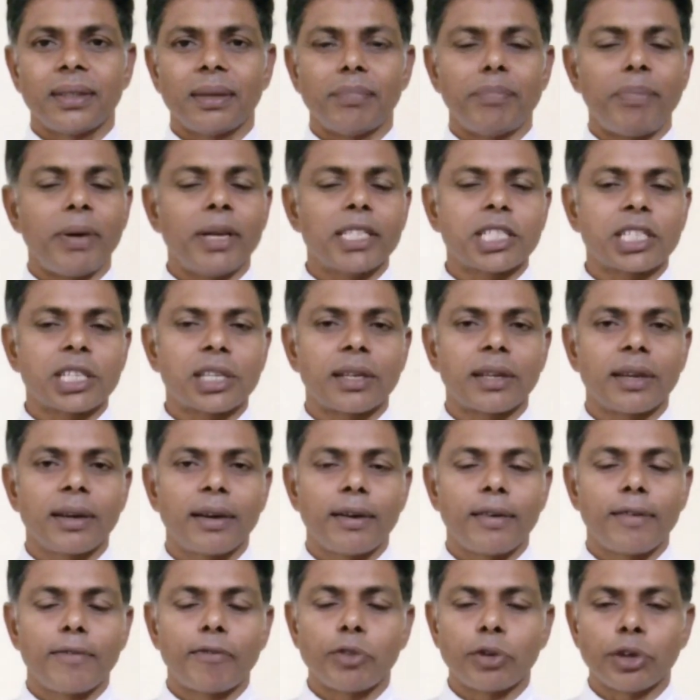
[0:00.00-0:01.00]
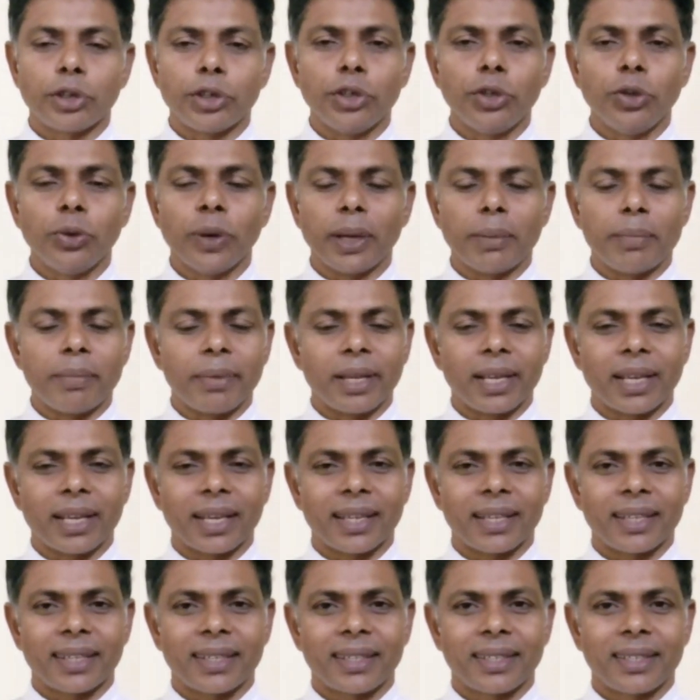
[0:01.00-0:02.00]
the best for you and me.
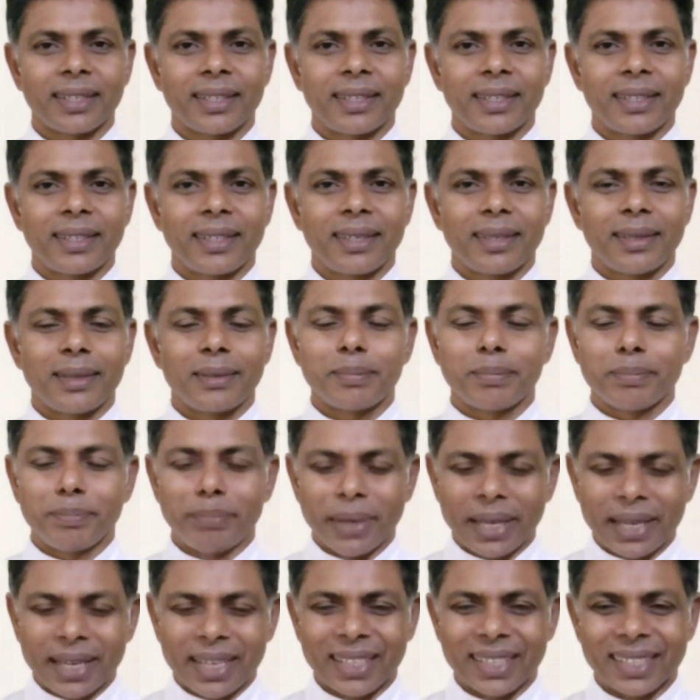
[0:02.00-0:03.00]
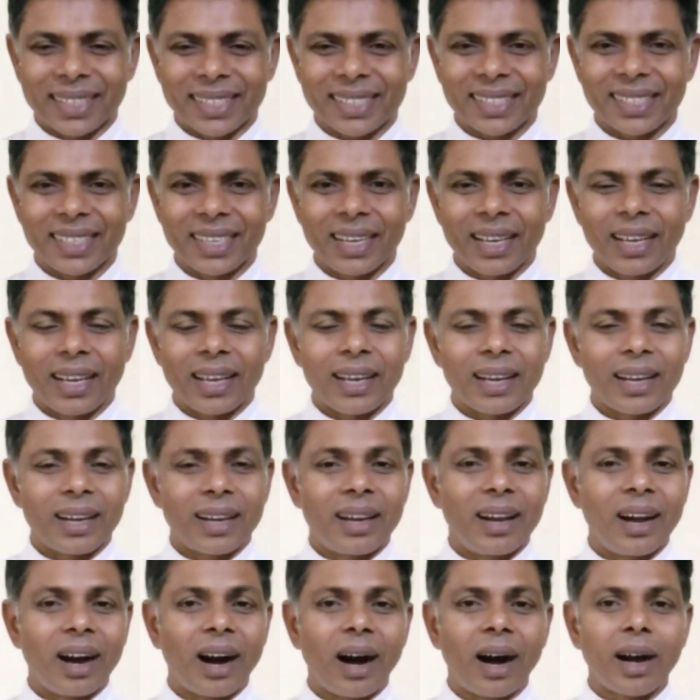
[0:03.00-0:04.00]
Because
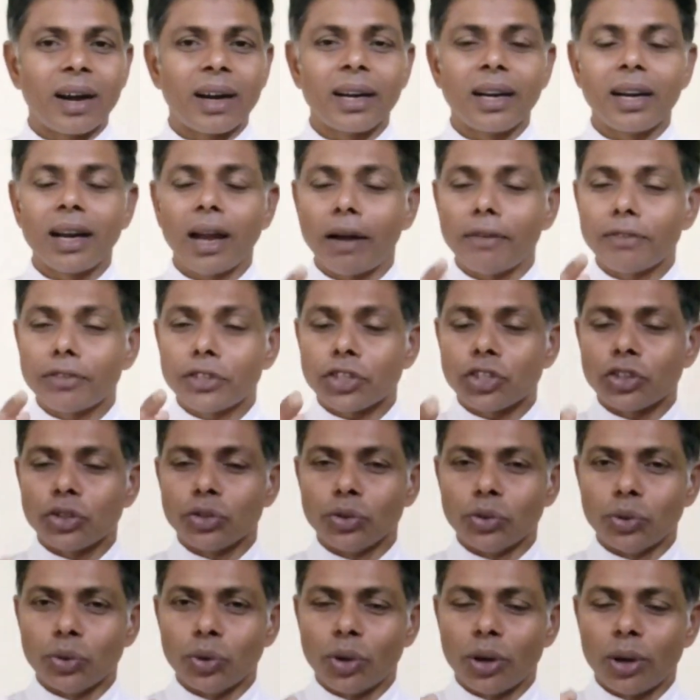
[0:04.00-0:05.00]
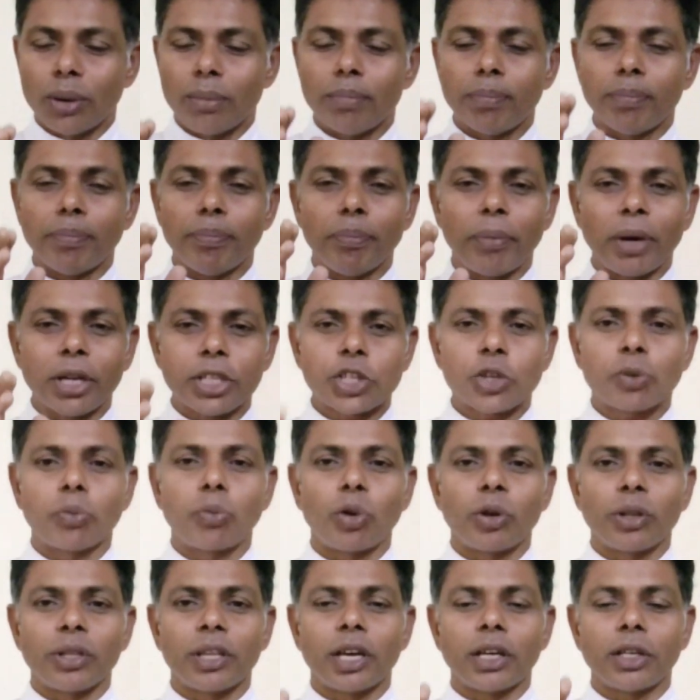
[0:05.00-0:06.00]
God loves you much
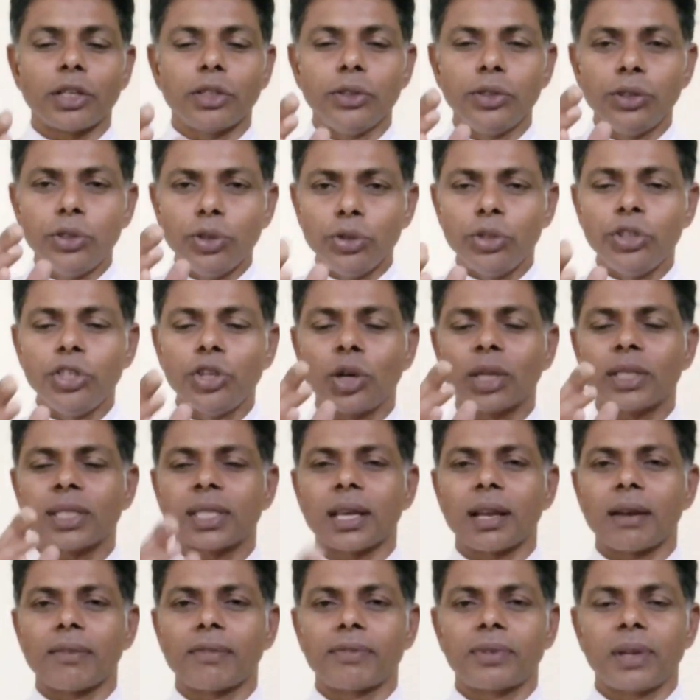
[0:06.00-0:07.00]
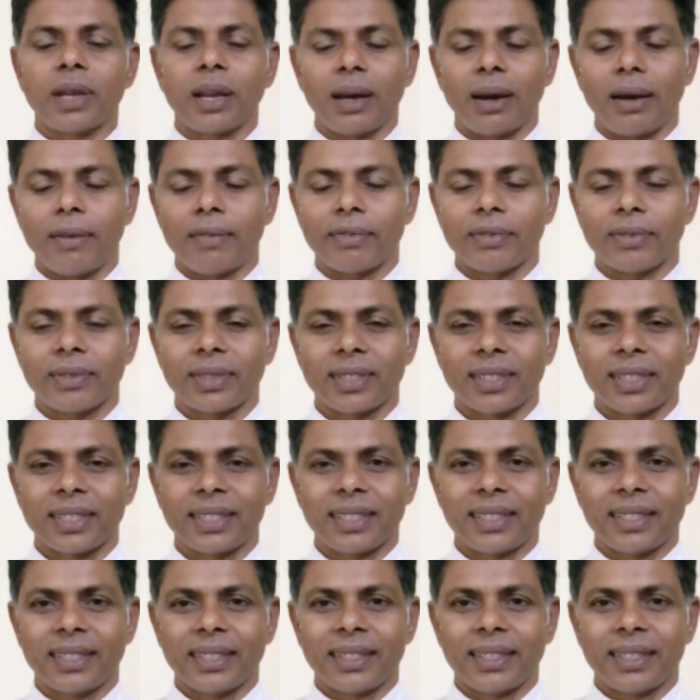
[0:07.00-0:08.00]
more than you yourself love.
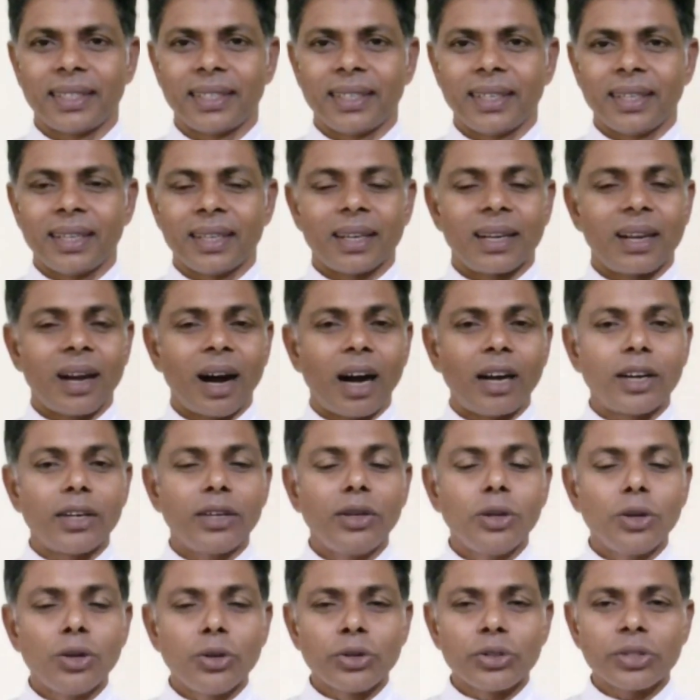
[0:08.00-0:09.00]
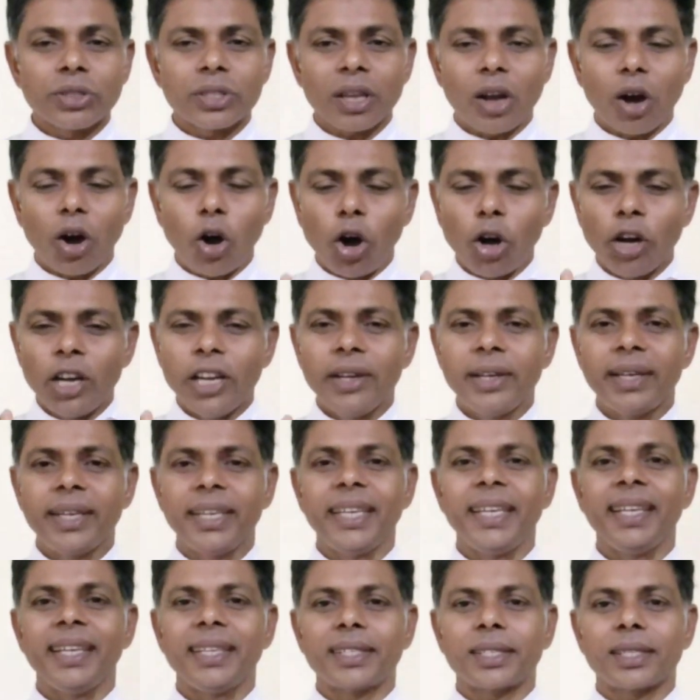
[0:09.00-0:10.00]
God knows all your
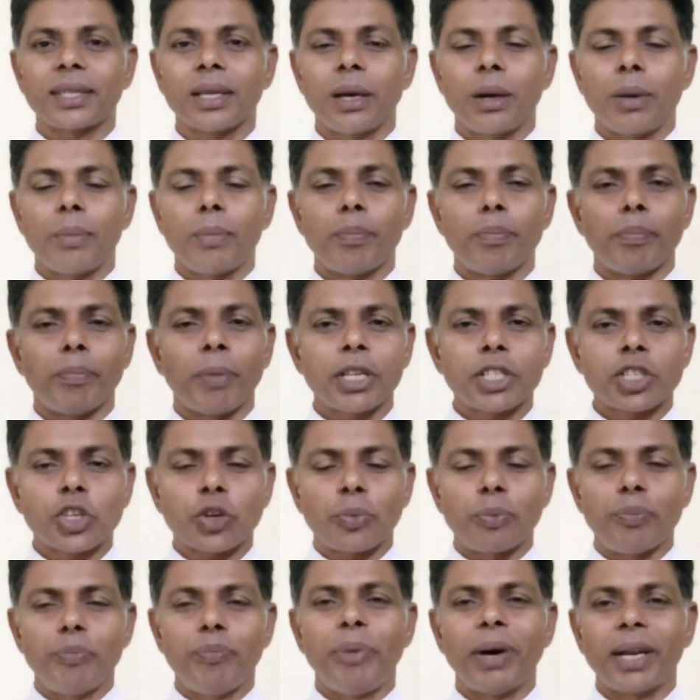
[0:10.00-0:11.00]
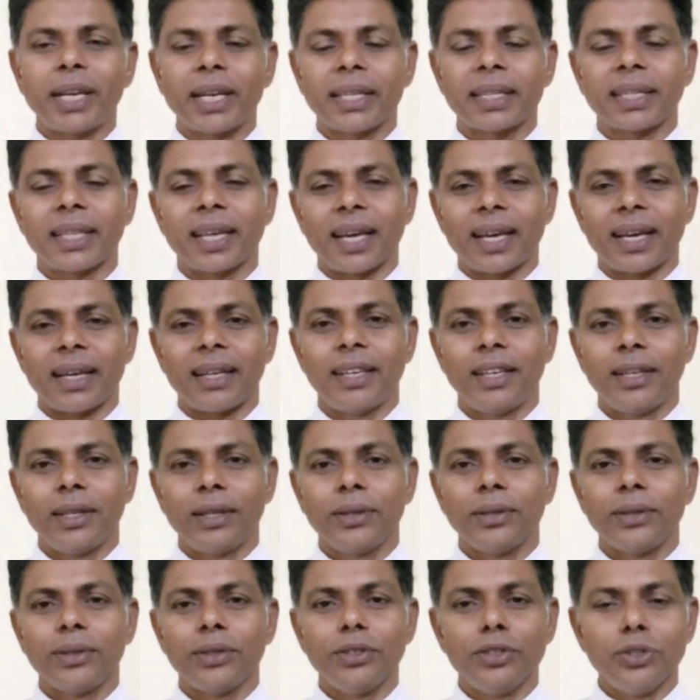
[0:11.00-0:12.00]
needs much better than
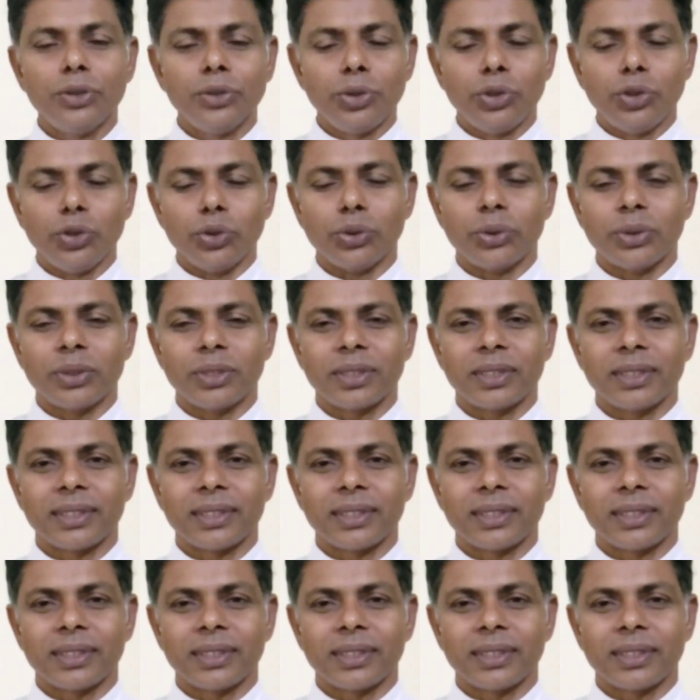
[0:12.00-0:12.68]
you do.